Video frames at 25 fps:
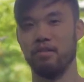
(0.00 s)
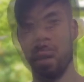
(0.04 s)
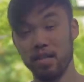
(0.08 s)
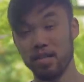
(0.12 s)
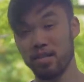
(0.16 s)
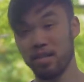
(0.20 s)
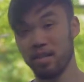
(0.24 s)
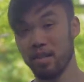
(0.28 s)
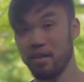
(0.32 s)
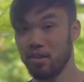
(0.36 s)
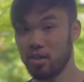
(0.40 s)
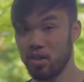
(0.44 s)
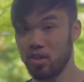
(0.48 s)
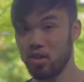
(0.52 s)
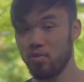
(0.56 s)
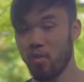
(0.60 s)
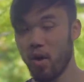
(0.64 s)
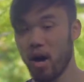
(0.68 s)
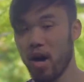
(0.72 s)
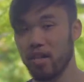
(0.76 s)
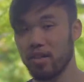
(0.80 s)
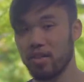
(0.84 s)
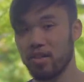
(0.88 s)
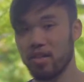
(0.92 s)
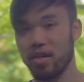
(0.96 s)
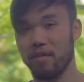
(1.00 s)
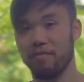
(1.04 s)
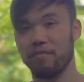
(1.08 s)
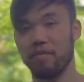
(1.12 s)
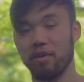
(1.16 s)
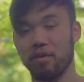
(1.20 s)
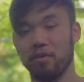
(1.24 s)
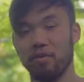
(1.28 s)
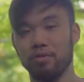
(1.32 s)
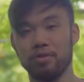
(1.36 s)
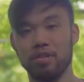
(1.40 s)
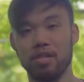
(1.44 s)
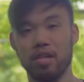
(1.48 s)
You see, this is why it's
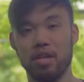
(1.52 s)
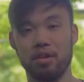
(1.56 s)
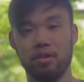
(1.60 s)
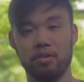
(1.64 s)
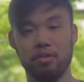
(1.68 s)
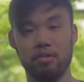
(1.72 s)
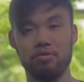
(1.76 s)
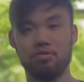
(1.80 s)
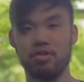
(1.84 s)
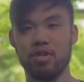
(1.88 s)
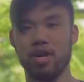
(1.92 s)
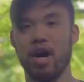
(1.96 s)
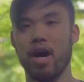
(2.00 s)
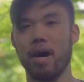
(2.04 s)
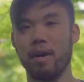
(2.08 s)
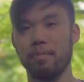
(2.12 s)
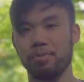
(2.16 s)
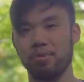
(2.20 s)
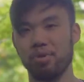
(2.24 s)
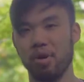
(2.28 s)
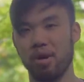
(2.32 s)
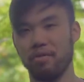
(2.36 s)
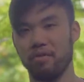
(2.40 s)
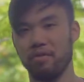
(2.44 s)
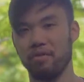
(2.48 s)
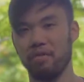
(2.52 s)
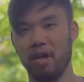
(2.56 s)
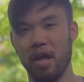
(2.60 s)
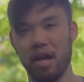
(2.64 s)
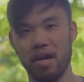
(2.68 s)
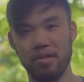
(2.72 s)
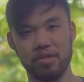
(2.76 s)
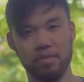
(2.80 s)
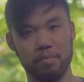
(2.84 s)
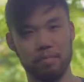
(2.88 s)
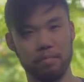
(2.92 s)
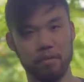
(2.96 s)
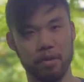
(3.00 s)
difficult to include time travel
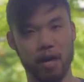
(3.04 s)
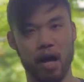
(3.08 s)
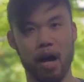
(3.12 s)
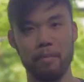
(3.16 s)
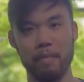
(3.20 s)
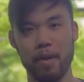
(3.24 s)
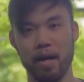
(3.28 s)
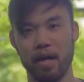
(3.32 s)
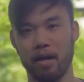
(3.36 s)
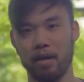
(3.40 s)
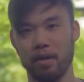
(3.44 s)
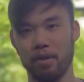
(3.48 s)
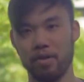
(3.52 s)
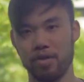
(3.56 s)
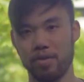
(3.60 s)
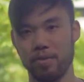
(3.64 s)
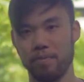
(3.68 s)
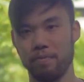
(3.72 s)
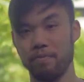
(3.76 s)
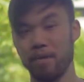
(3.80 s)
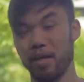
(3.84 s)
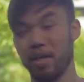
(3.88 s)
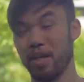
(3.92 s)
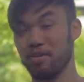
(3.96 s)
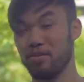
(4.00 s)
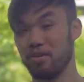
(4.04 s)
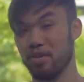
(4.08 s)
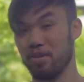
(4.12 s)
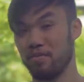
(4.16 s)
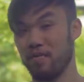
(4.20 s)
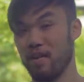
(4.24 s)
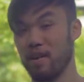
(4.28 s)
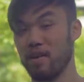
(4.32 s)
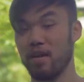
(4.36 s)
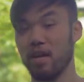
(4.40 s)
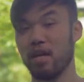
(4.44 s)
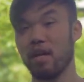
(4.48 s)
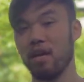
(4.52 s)
as a plot mechanism, because
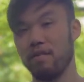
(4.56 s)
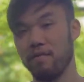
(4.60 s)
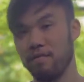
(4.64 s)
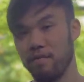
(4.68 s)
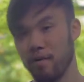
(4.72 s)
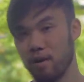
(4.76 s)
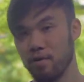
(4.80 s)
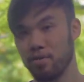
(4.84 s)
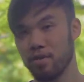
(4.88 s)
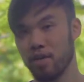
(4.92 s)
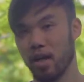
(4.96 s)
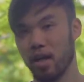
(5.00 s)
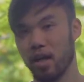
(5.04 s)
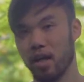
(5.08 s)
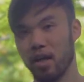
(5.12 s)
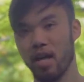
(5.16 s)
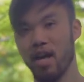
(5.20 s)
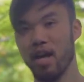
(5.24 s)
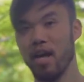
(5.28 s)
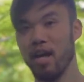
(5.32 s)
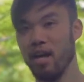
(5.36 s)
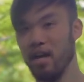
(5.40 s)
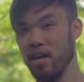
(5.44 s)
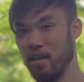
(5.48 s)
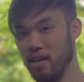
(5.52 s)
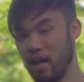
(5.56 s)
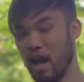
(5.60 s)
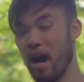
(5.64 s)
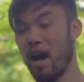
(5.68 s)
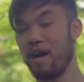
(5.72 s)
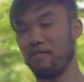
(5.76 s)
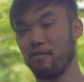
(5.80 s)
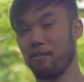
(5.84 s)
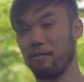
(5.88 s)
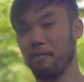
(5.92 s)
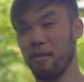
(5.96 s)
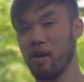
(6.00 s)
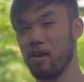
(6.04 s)
it's very confusing, and
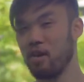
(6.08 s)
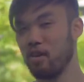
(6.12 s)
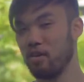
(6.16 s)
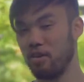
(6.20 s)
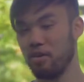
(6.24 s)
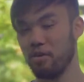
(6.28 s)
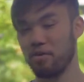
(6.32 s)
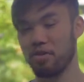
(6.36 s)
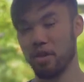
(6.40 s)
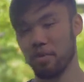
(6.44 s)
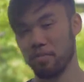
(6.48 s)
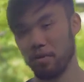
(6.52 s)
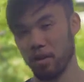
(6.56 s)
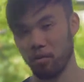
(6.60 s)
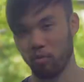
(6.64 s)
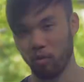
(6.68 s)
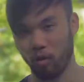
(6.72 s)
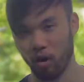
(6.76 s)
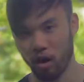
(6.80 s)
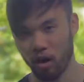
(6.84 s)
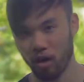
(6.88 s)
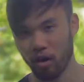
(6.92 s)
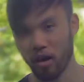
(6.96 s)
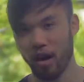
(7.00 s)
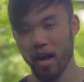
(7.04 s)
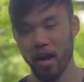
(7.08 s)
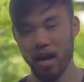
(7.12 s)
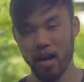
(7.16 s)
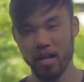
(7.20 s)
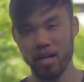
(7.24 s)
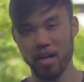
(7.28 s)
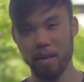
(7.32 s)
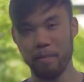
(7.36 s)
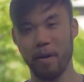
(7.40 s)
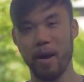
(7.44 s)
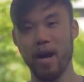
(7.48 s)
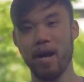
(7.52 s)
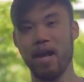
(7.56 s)
God forbid you do something wrong,
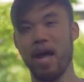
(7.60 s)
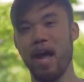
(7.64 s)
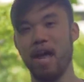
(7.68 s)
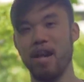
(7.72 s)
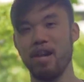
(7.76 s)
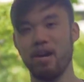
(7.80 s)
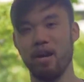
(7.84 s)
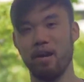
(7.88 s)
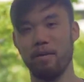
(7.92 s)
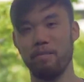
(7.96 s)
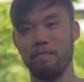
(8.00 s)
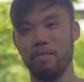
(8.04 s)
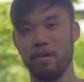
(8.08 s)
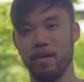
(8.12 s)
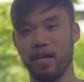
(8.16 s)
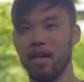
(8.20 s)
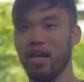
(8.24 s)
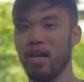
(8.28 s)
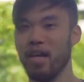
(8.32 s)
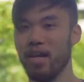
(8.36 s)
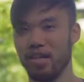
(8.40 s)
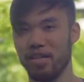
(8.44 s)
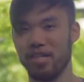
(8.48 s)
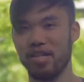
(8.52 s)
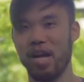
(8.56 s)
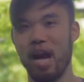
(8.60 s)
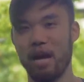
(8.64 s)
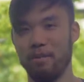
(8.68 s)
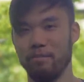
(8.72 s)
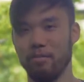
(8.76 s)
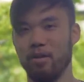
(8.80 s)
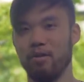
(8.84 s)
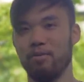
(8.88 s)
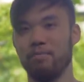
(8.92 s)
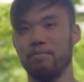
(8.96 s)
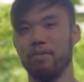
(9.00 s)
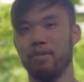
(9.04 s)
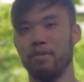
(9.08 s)
you might end up in a
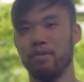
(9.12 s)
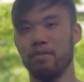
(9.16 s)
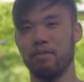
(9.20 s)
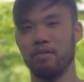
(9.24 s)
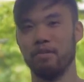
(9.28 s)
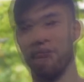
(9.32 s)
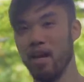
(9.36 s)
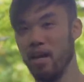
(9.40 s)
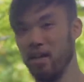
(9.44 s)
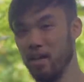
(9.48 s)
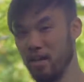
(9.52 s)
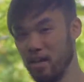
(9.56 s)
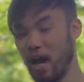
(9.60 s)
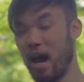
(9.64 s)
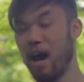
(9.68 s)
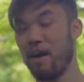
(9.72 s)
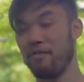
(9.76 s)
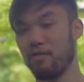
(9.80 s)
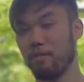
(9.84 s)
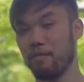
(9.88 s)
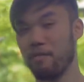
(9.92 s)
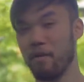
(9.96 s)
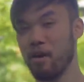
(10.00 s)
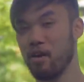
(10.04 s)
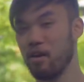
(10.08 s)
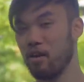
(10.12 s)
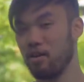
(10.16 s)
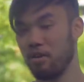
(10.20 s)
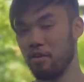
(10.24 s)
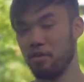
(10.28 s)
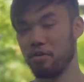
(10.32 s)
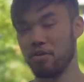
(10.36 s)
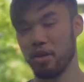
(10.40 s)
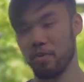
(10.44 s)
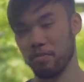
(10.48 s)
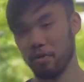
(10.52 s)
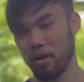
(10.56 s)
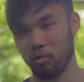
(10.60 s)
time loop. And God forbid you
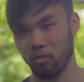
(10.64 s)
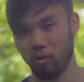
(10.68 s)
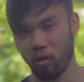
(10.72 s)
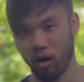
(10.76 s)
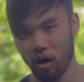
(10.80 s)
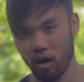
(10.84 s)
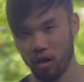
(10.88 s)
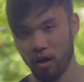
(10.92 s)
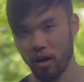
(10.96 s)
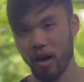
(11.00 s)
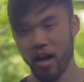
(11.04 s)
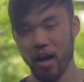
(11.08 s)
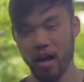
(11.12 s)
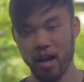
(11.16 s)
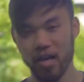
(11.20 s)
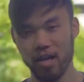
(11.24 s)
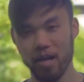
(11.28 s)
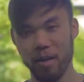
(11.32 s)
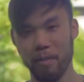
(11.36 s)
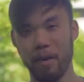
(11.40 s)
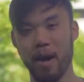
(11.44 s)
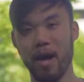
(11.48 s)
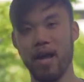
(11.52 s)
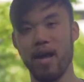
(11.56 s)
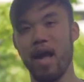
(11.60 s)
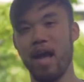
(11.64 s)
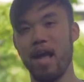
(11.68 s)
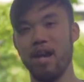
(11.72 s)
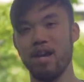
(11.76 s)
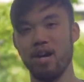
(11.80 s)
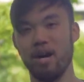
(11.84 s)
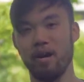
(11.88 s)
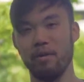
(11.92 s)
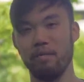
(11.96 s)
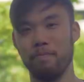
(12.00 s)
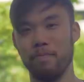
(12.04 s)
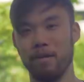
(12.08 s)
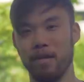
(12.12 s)
do something wrong, you might
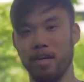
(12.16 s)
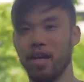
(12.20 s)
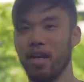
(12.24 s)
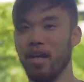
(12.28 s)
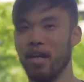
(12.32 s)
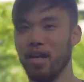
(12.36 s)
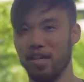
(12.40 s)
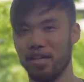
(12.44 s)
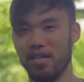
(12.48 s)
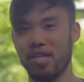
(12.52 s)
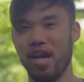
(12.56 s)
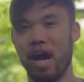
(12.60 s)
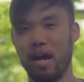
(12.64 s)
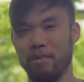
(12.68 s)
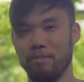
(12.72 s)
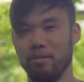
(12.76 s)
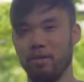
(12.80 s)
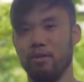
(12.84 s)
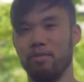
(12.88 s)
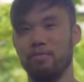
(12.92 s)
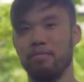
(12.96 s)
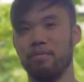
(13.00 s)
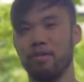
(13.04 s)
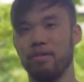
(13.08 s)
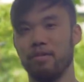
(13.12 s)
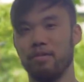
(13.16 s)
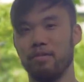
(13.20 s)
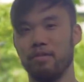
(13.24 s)
end up in a time loop.